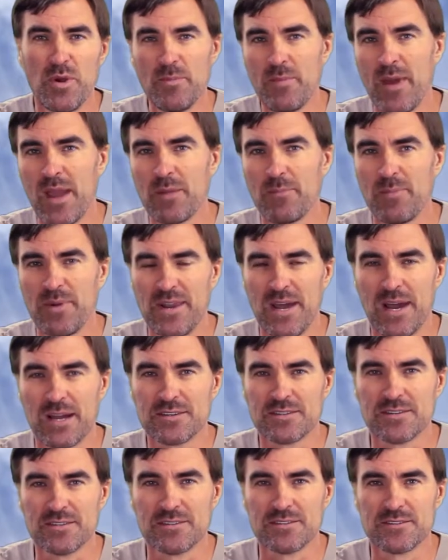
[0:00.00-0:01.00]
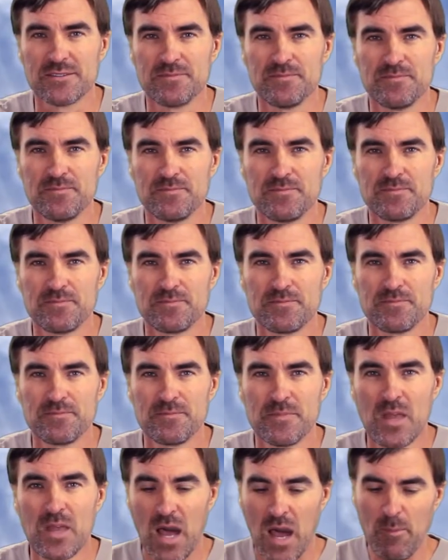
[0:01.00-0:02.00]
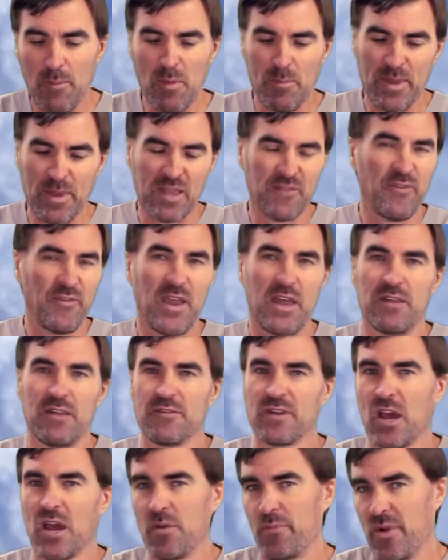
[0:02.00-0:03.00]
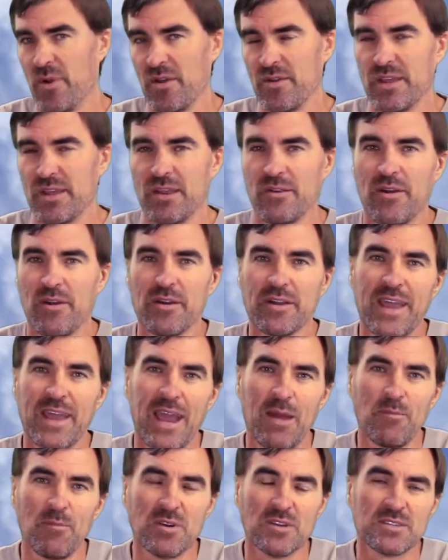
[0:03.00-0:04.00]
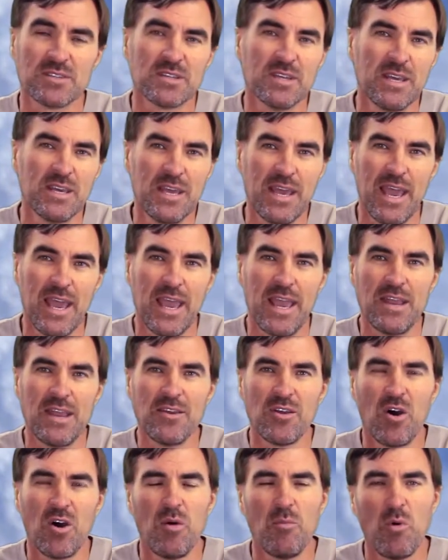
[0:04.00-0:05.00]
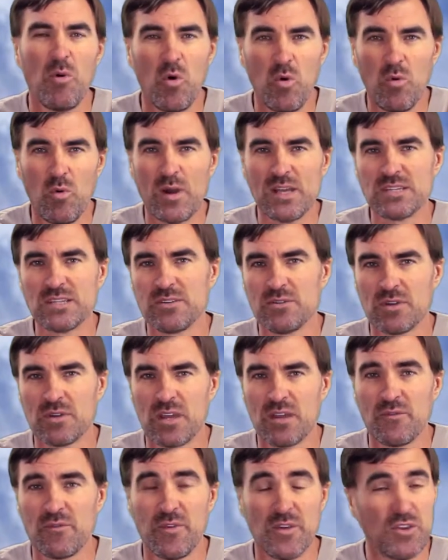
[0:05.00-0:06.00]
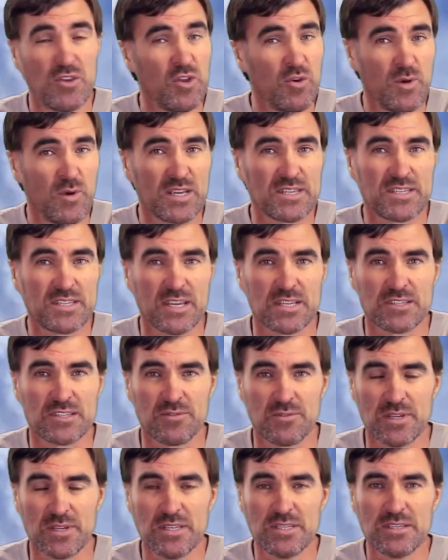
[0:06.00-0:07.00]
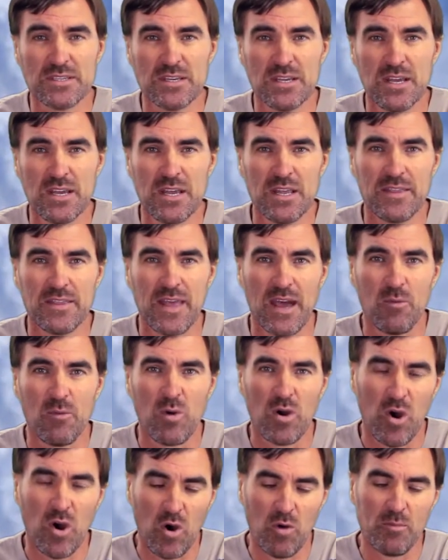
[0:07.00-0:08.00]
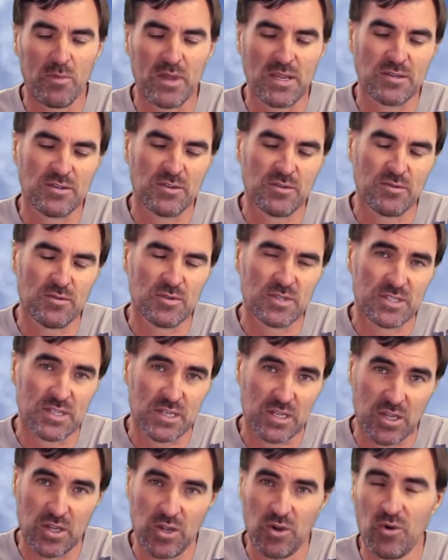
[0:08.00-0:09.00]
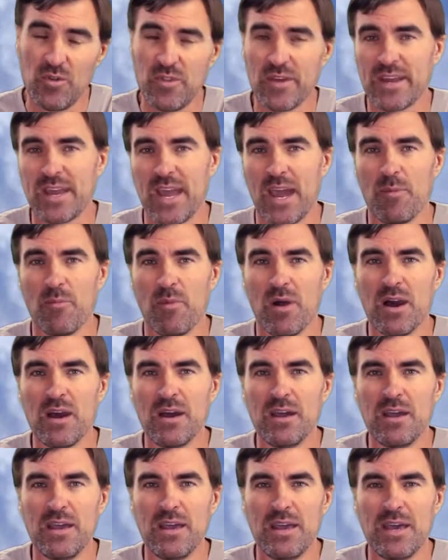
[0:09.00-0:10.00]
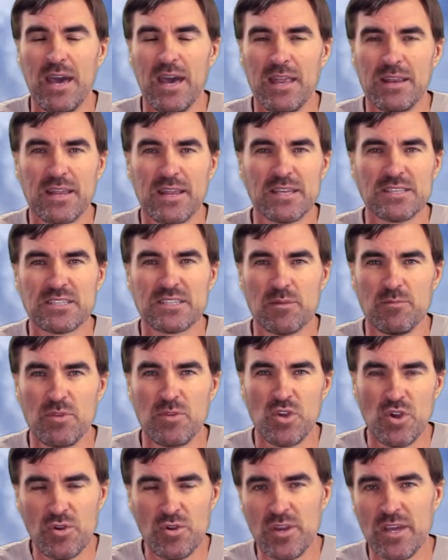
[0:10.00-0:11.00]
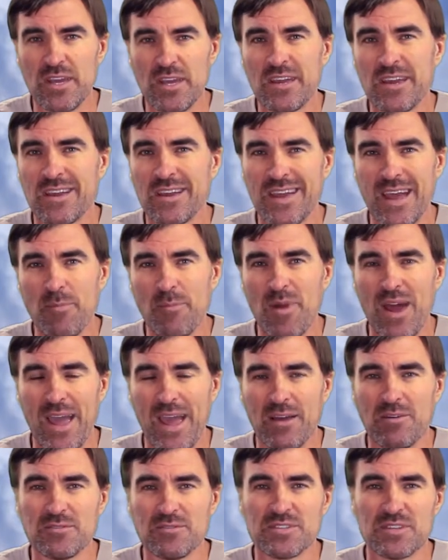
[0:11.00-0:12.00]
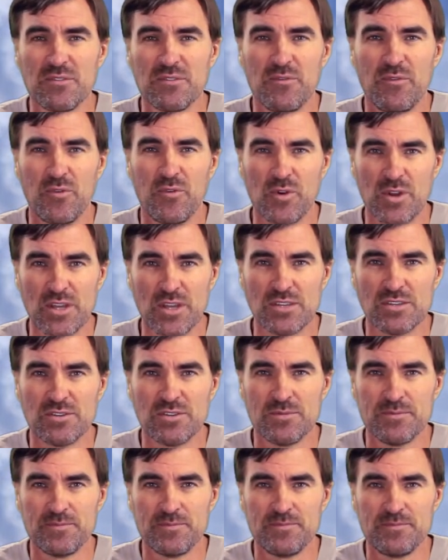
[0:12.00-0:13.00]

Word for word: Bryn Mag Productions. I'm a big fan of GoPro Hero cameras and I'm always looking for new accessories that will help me to secure the camera and get some unique camera angles and footage.